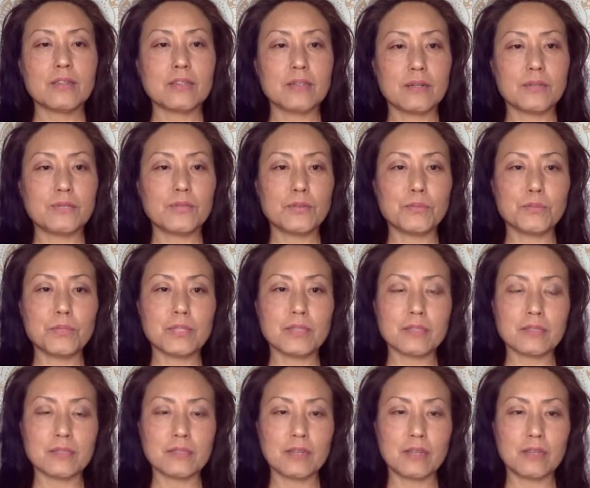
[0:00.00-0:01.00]
up from
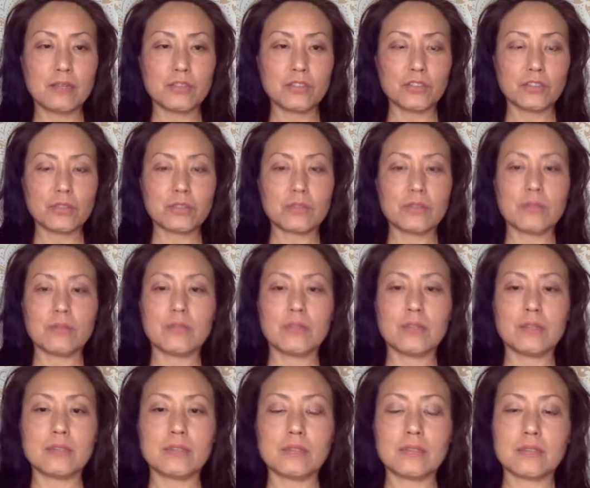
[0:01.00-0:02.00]
being touched. So
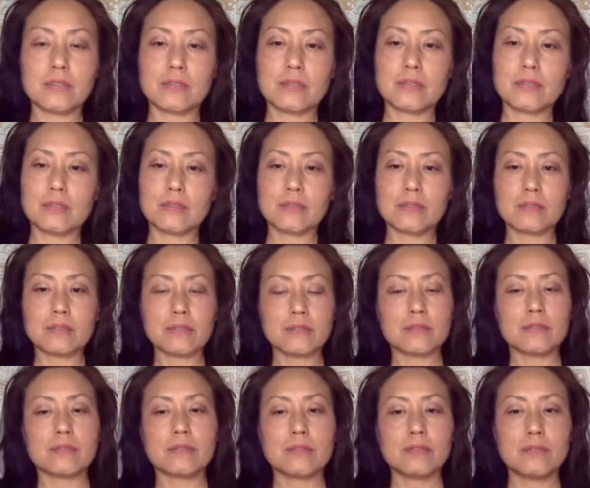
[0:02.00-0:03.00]

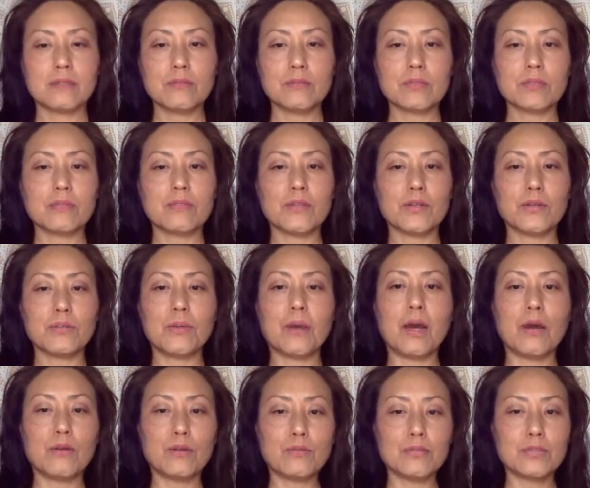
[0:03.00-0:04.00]
it was a very
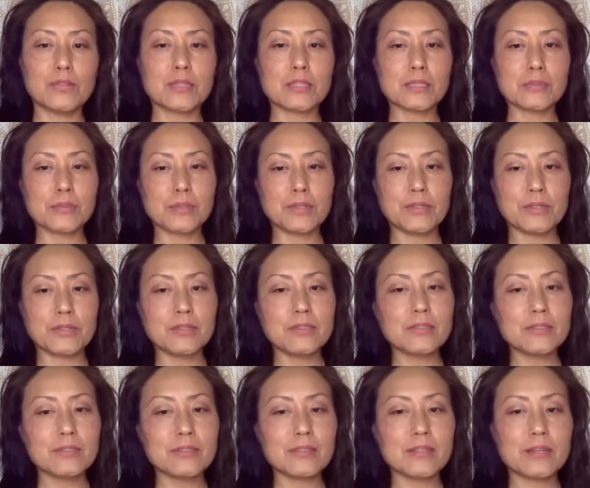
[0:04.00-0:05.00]
powerful
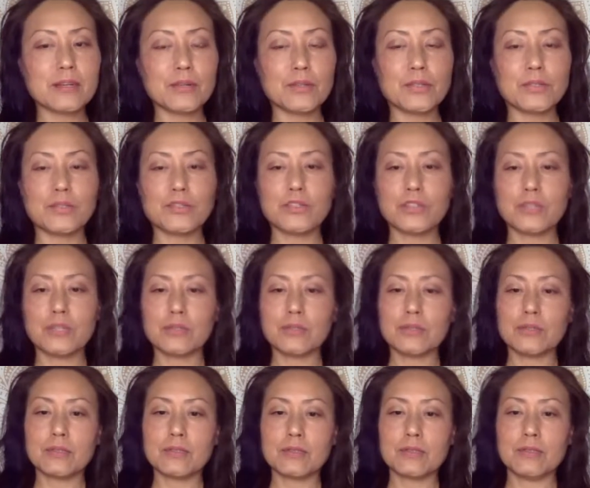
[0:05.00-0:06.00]
experience that I wanted to share
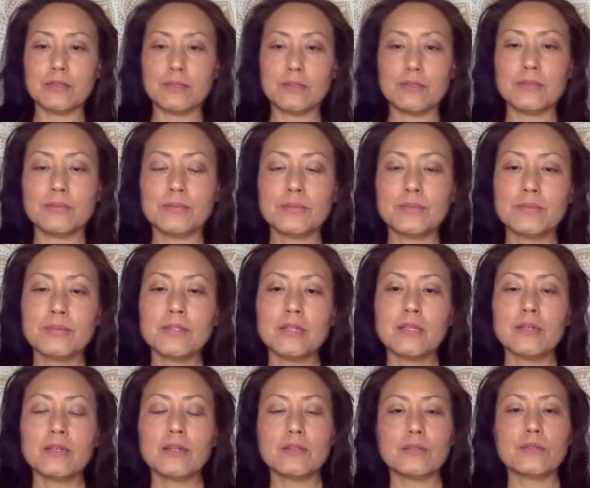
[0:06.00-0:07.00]
with you.
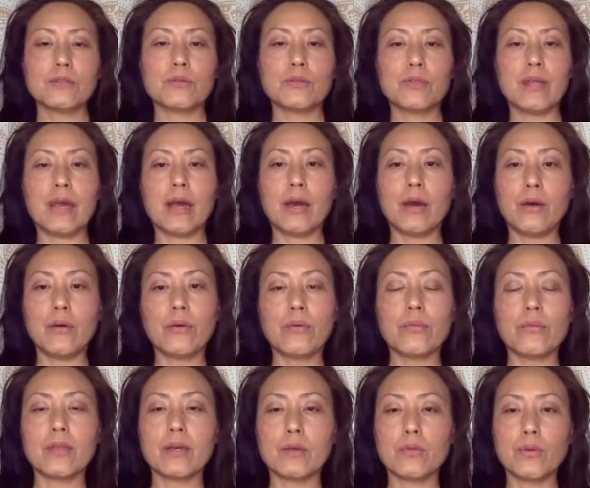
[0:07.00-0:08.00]
So now,
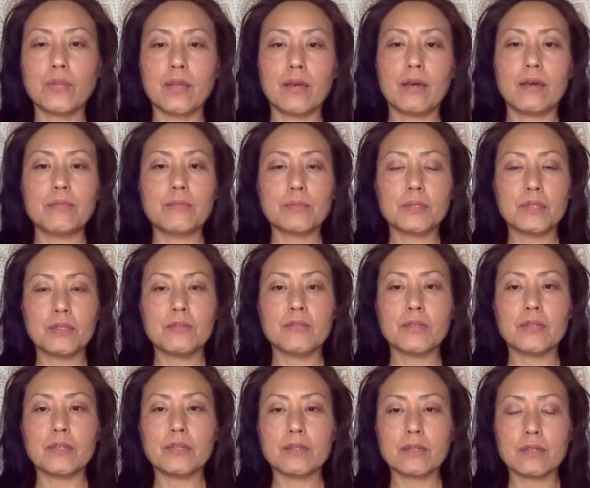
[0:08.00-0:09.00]
like when I'm
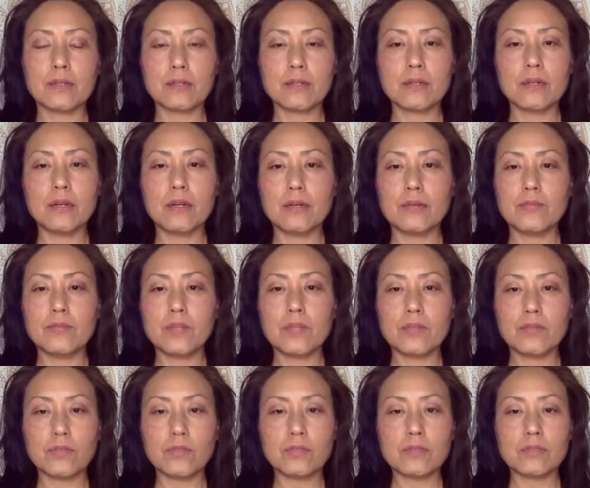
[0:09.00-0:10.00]
giving, I
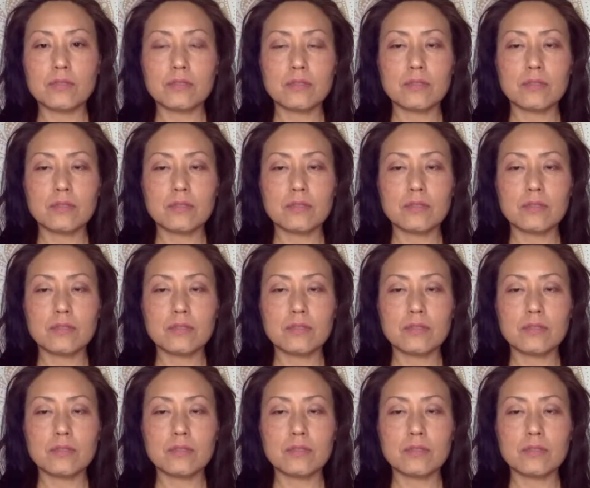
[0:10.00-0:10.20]
even